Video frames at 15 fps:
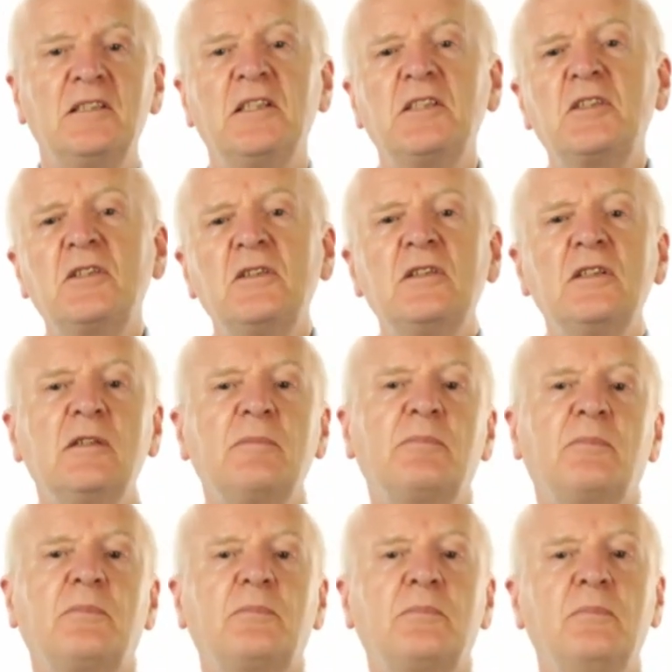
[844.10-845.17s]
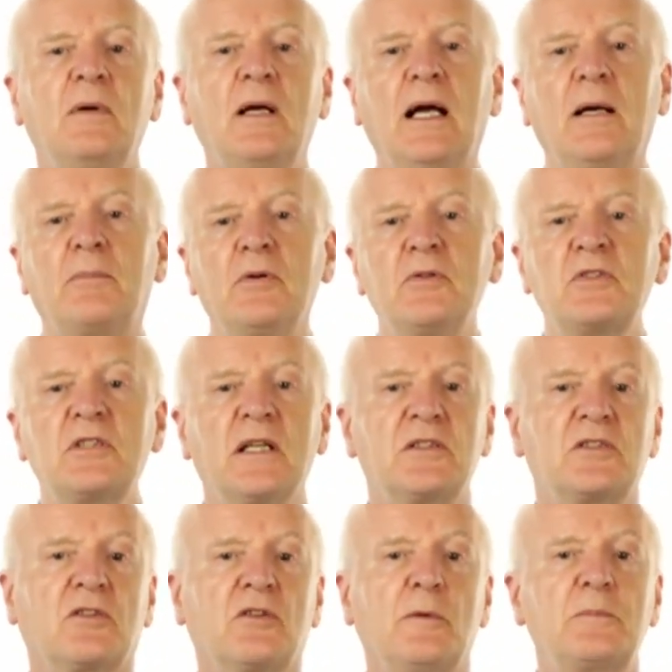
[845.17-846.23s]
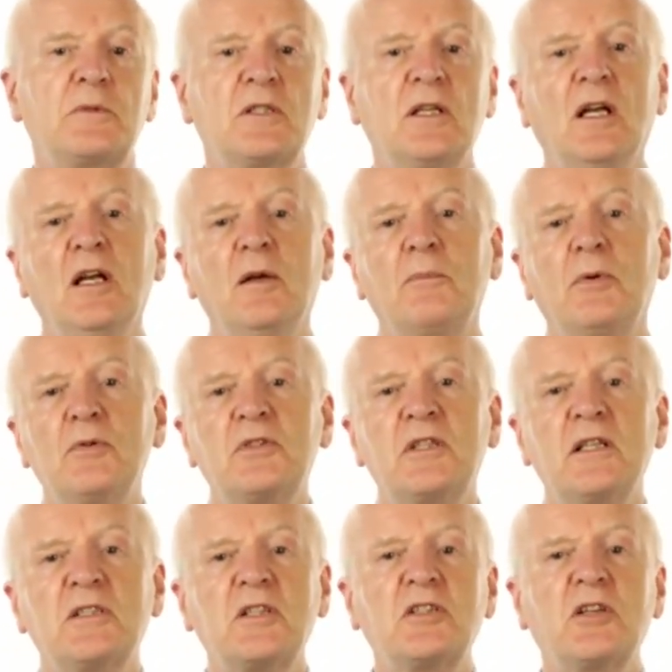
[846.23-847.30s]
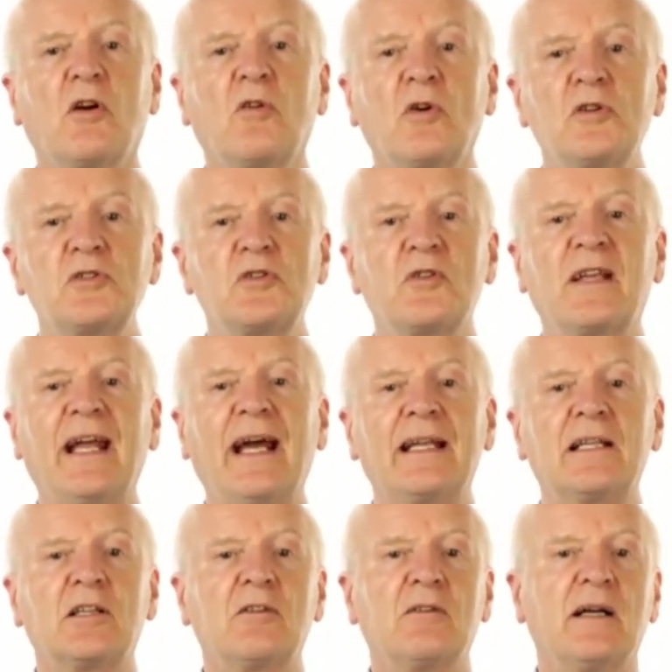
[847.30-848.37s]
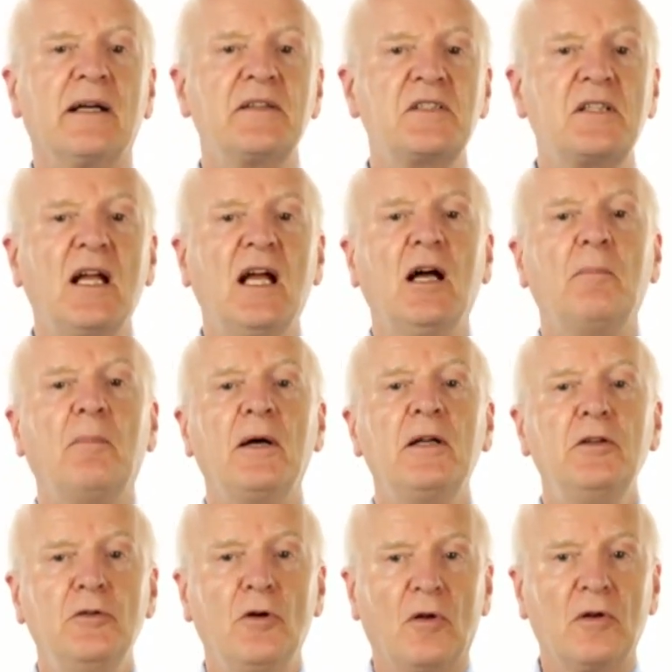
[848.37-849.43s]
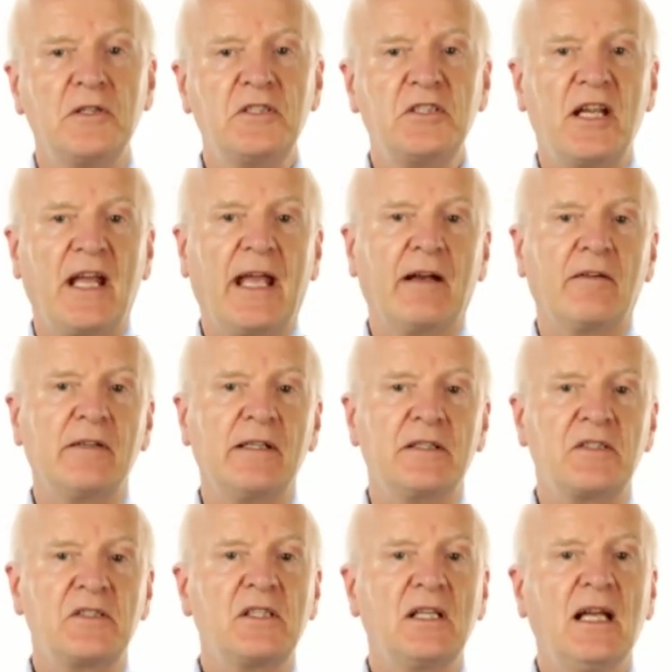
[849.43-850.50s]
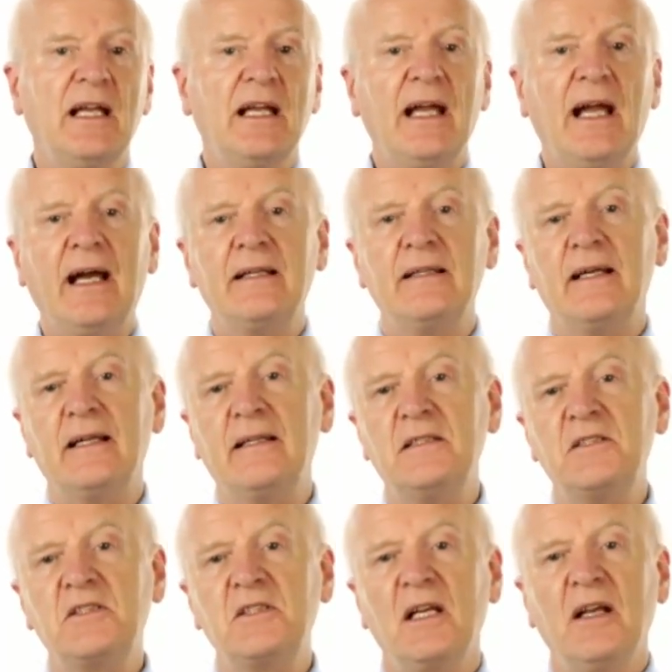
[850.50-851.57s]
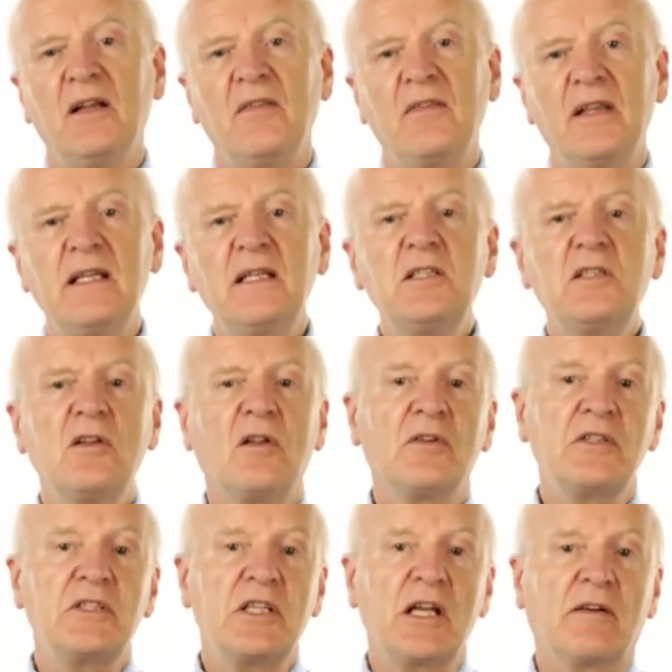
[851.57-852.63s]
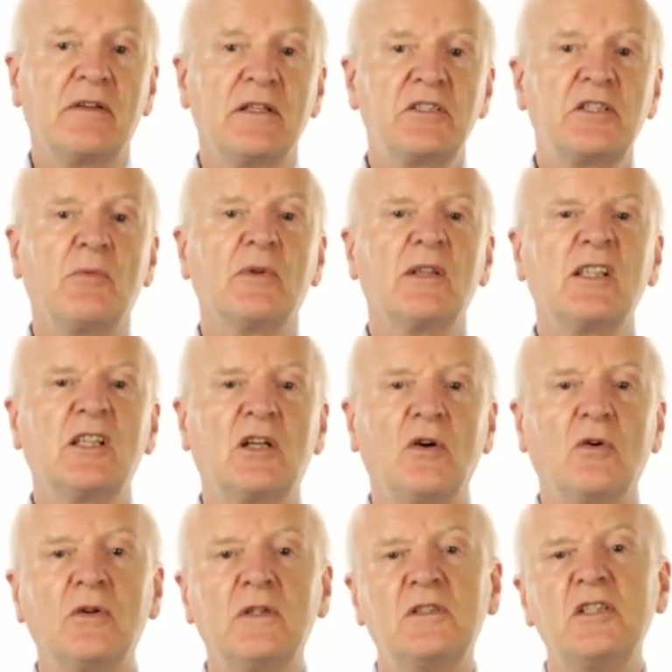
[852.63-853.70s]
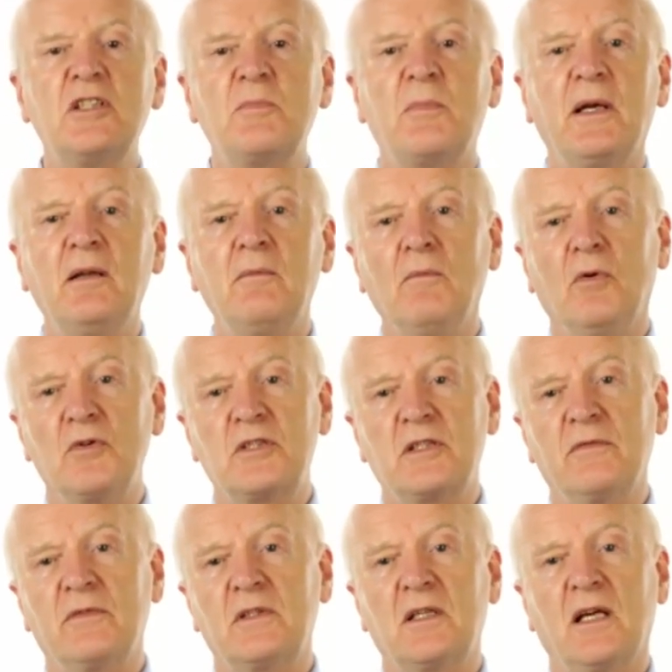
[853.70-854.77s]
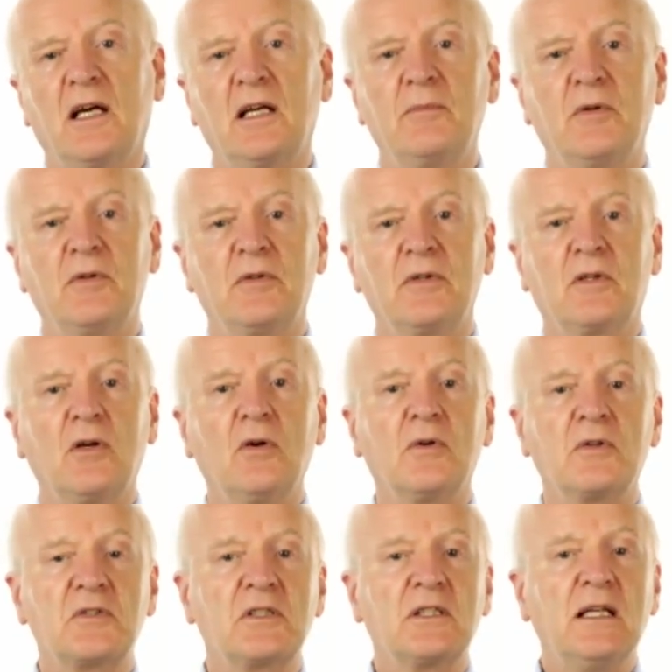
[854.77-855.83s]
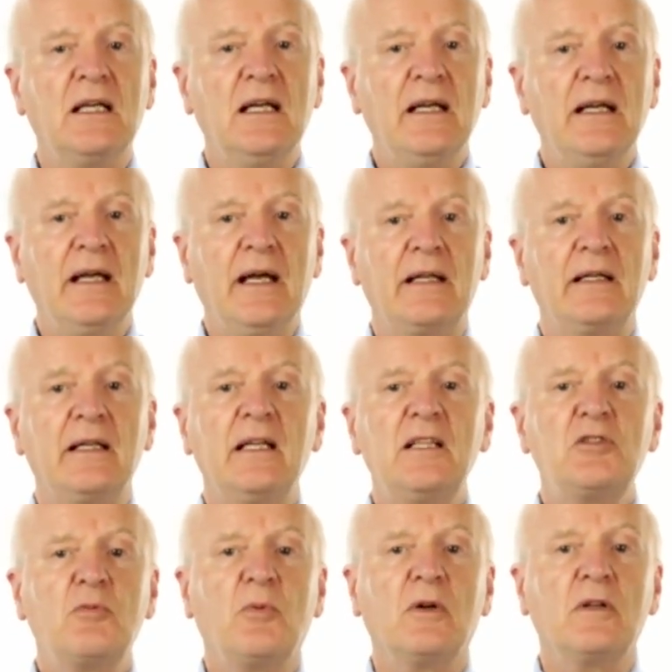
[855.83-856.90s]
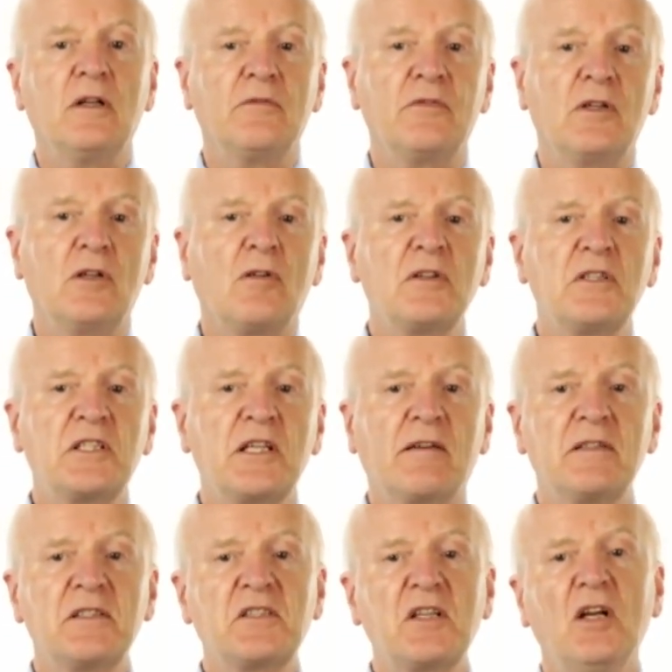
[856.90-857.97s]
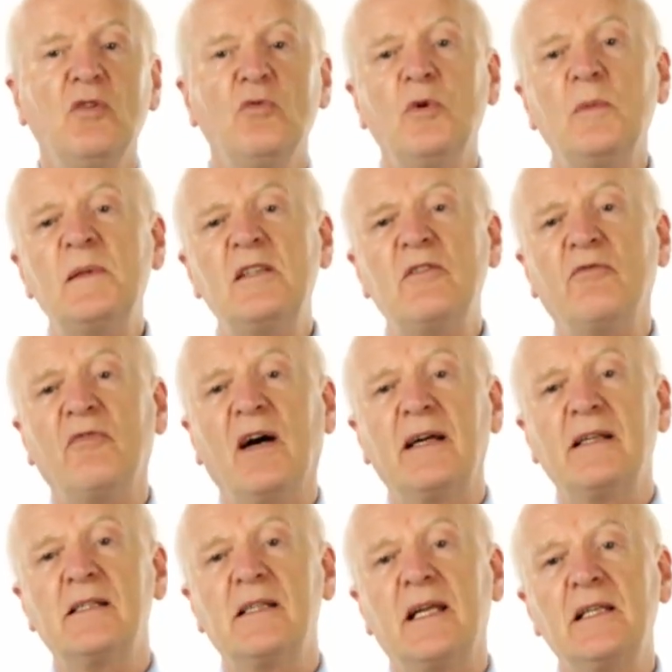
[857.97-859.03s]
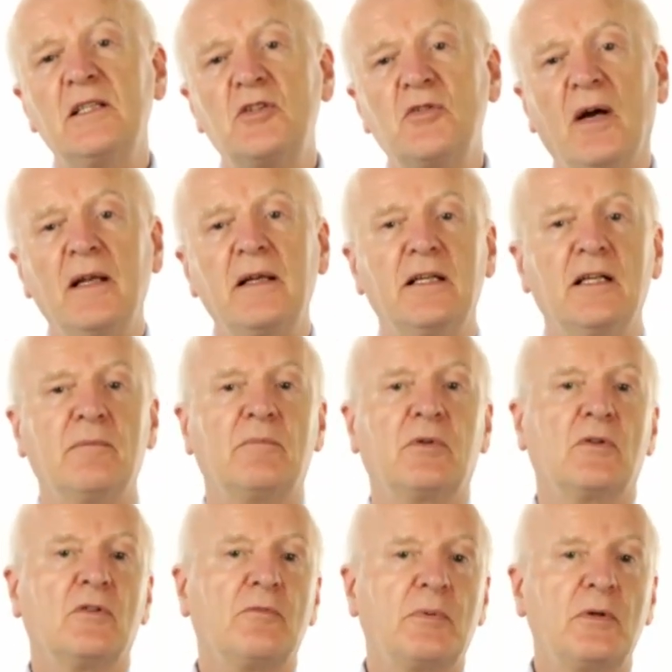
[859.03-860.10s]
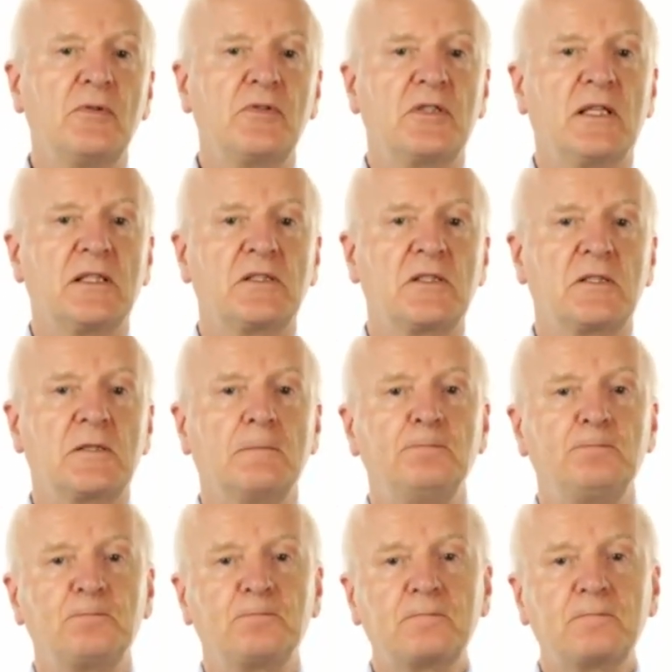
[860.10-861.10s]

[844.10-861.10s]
In addition to the process groups, processes are also categorized by knowledge areas, and it is these knowledge areas that we're going to spend most of the time on the course. And each one of the knowledge areas will be divided into a number of processes.